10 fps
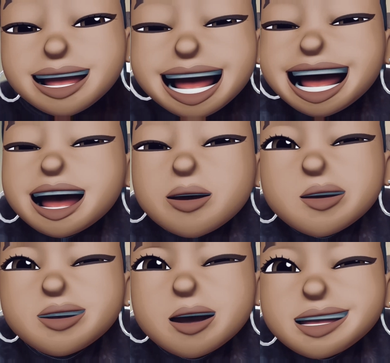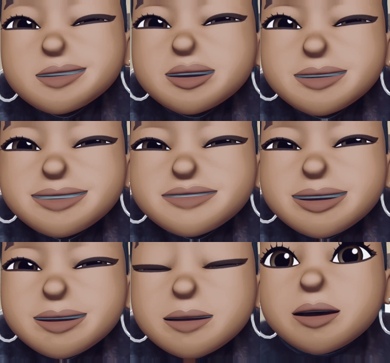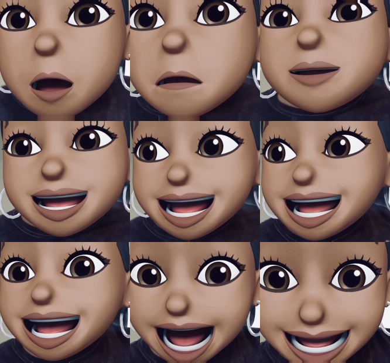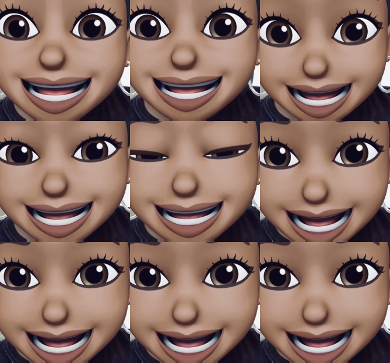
but I can't call y'all because I'm on my phone. But he liked it, did it,